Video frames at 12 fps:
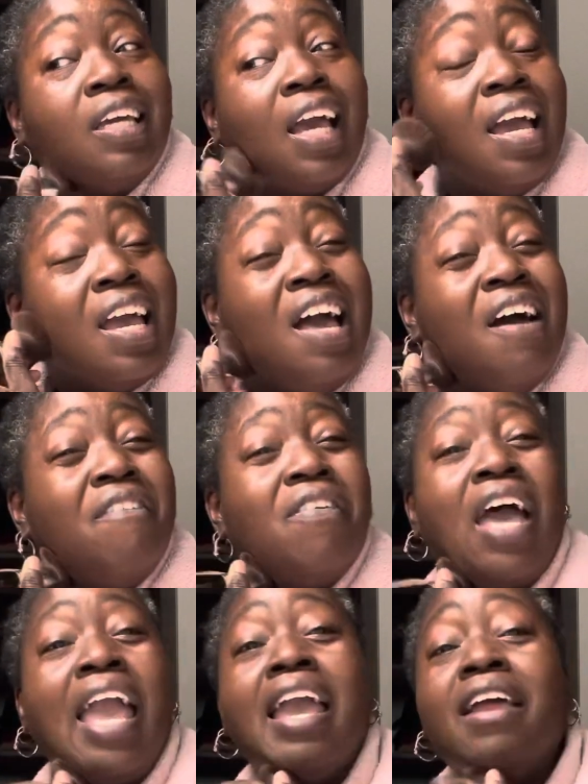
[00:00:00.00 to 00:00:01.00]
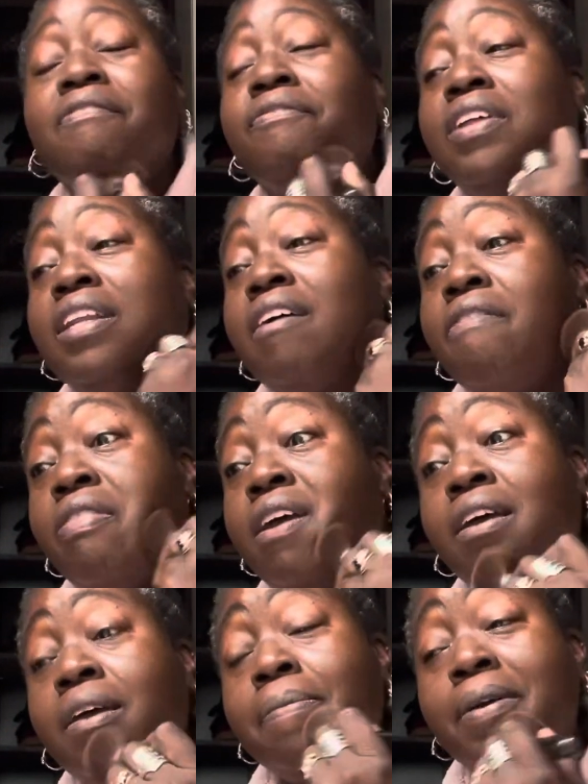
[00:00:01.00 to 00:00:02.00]
Like, I can have a handful of
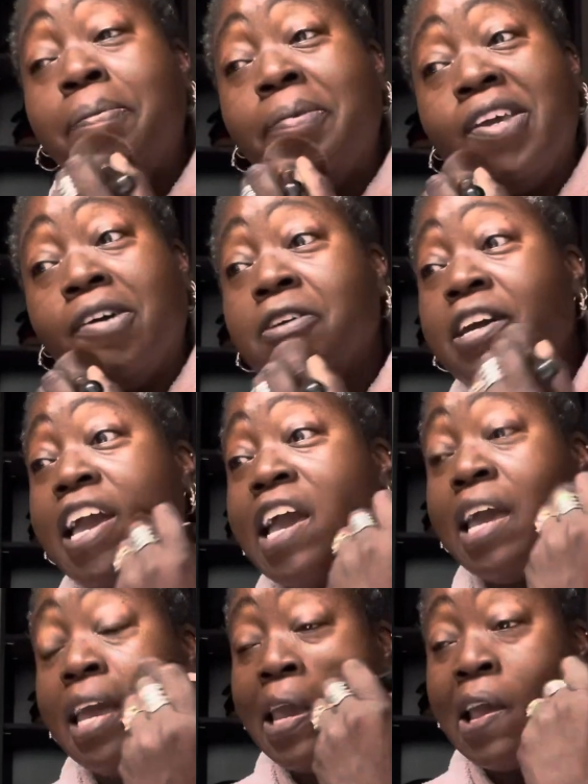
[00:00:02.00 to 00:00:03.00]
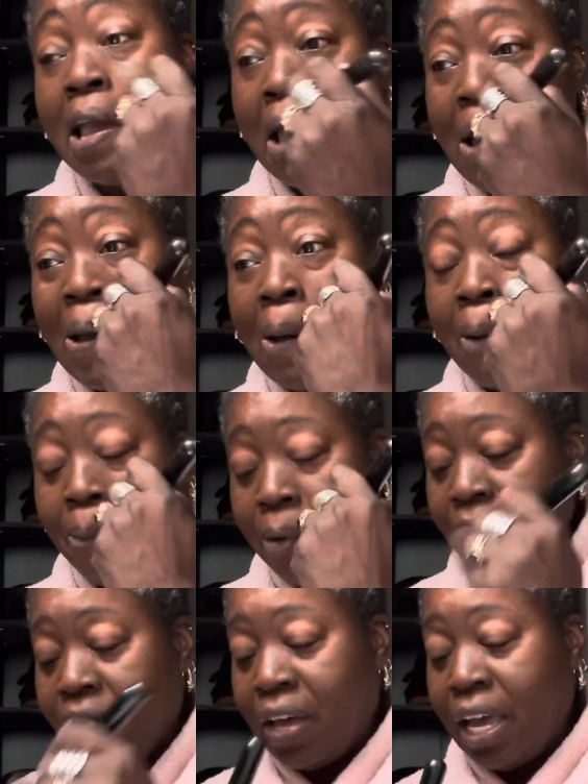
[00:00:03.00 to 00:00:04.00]
them and be okay,
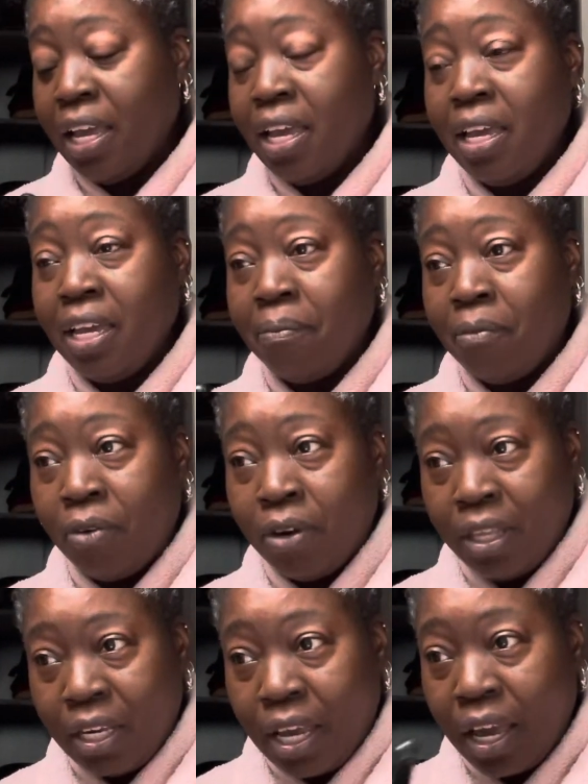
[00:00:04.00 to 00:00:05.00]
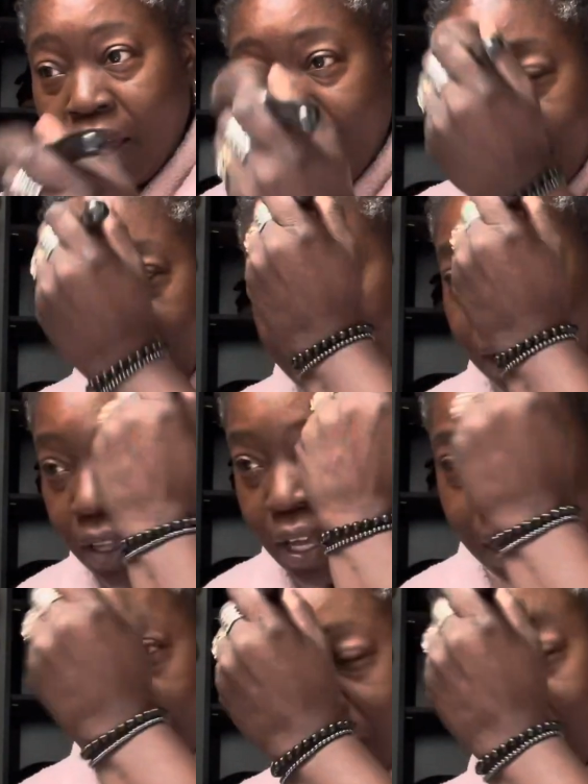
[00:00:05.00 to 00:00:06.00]
but if I eat more than a handful,
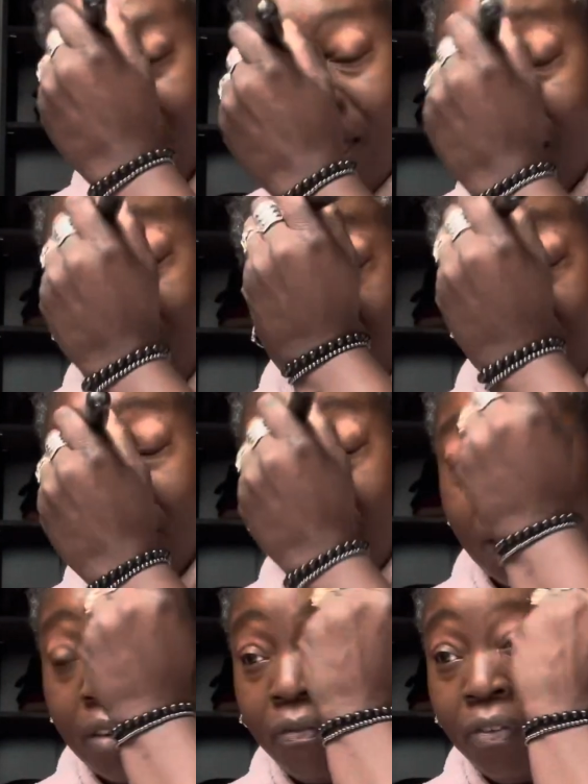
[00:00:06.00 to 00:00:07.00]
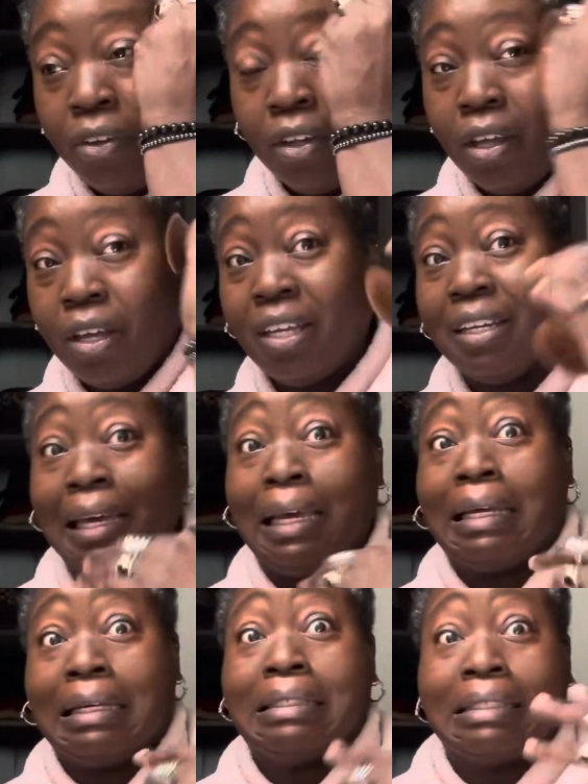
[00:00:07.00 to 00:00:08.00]
I'm gonna have like full on
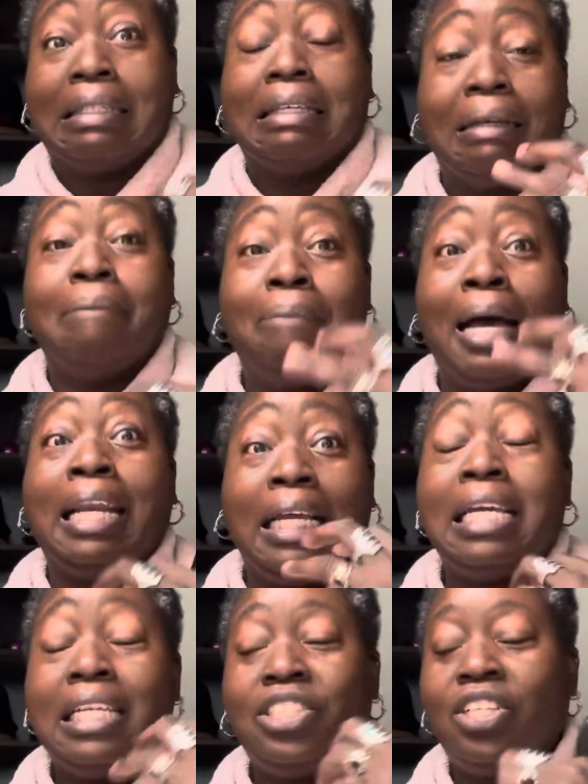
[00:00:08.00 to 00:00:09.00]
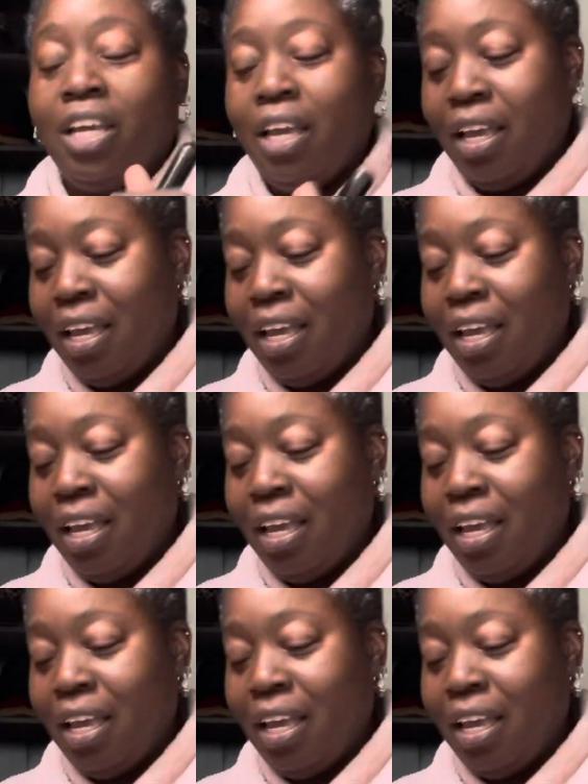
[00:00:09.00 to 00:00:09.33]
like body itching.